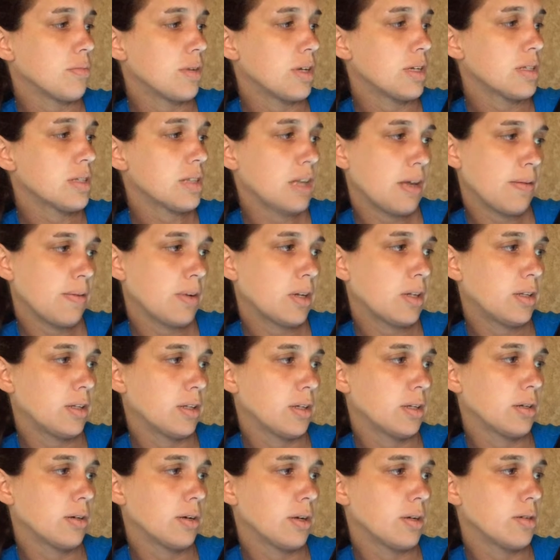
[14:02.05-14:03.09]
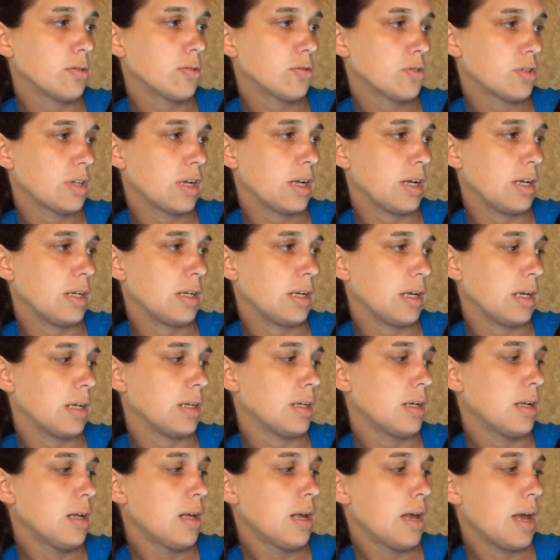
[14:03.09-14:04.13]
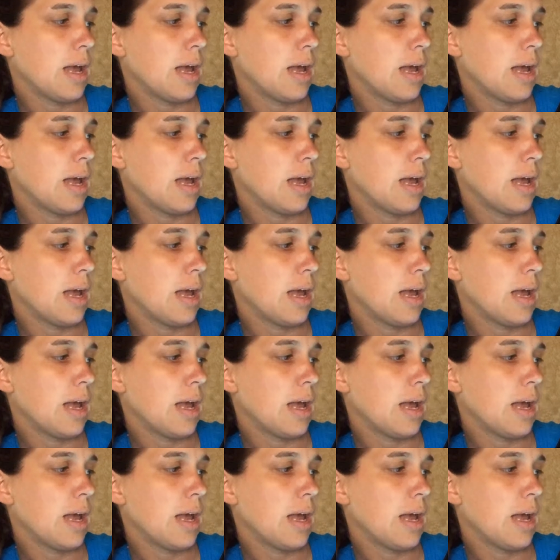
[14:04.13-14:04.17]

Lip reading: must have a clear understanding